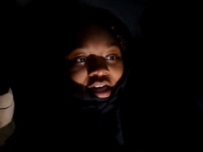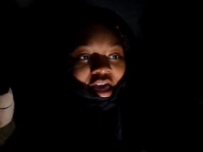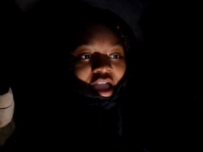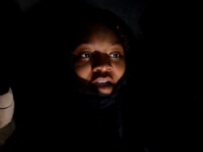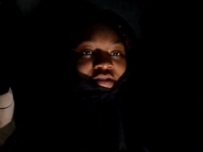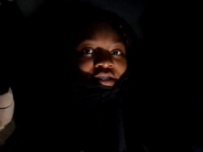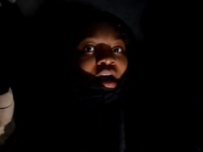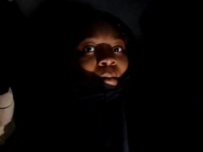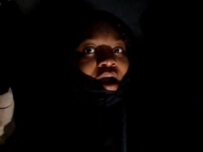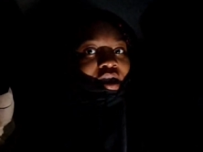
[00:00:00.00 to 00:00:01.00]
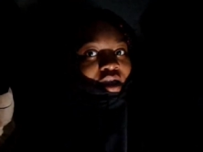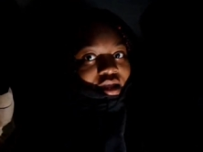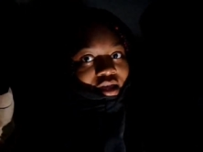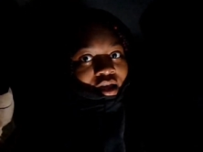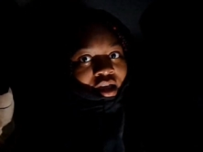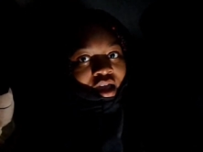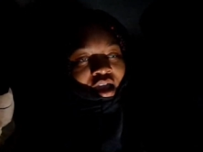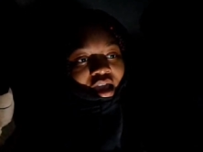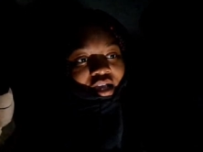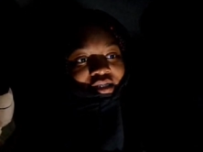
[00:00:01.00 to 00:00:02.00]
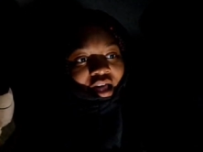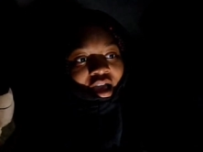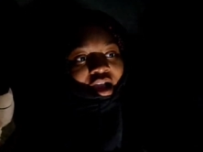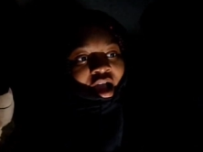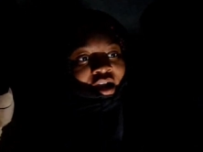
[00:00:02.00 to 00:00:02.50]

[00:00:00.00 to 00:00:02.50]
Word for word: Like, every time I edit, it's like I